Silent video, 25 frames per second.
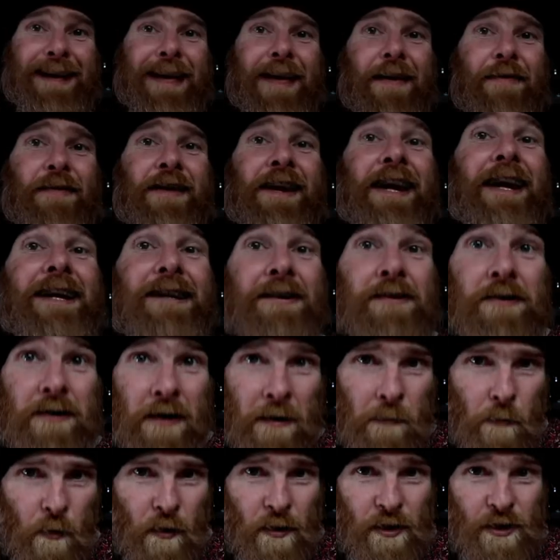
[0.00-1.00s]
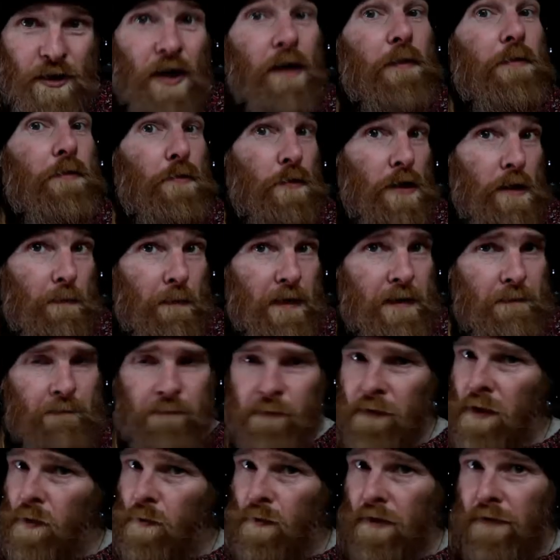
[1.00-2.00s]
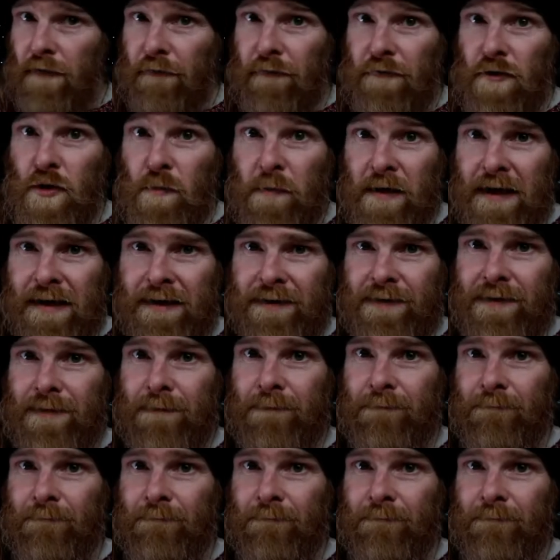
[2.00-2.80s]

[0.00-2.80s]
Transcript: and then I can go and watch the rugby with a few beers.